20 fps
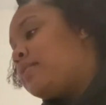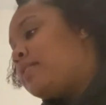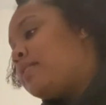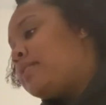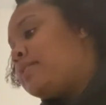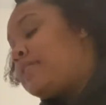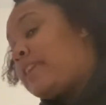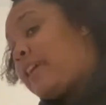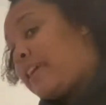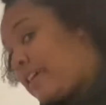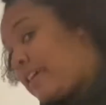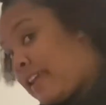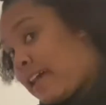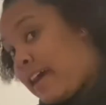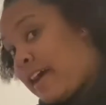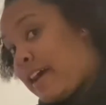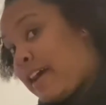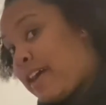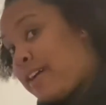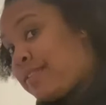day and a
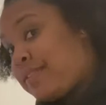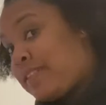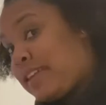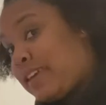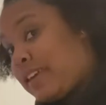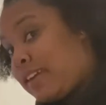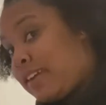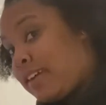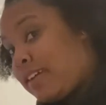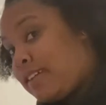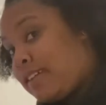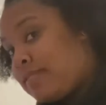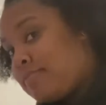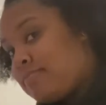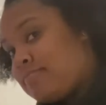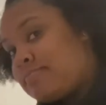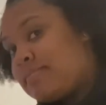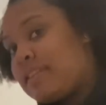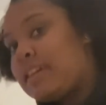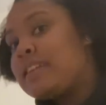half later,
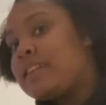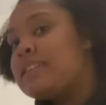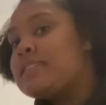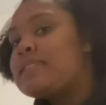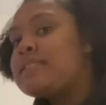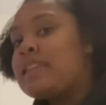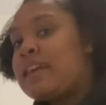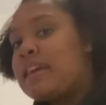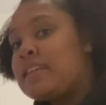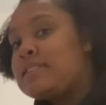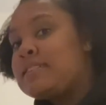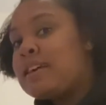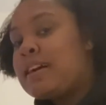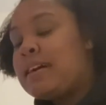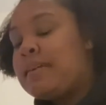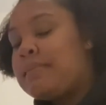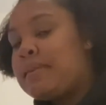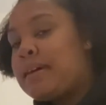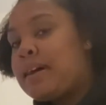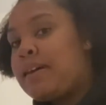and it's
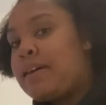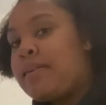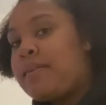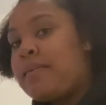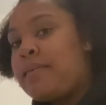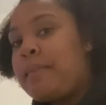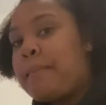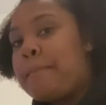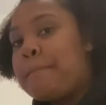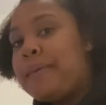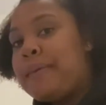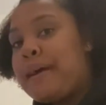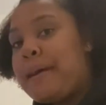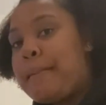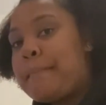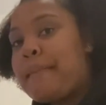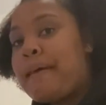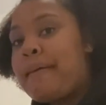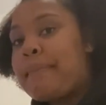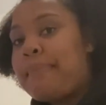nighttime now, but
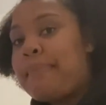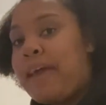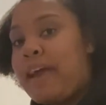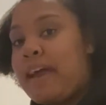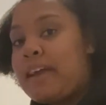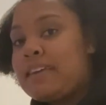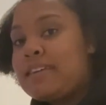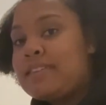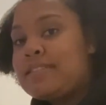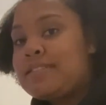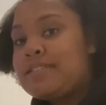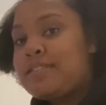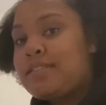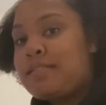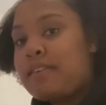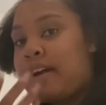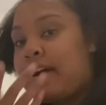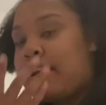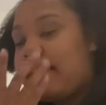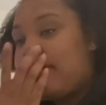my package
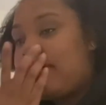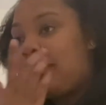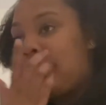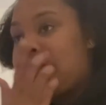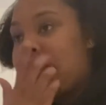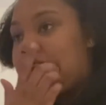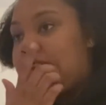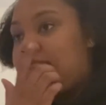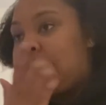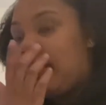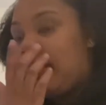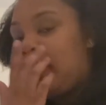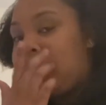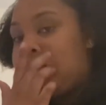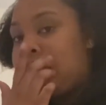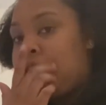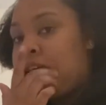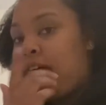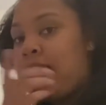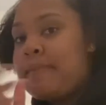arrived and I didn't
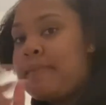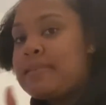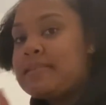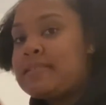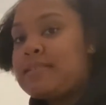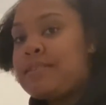get home until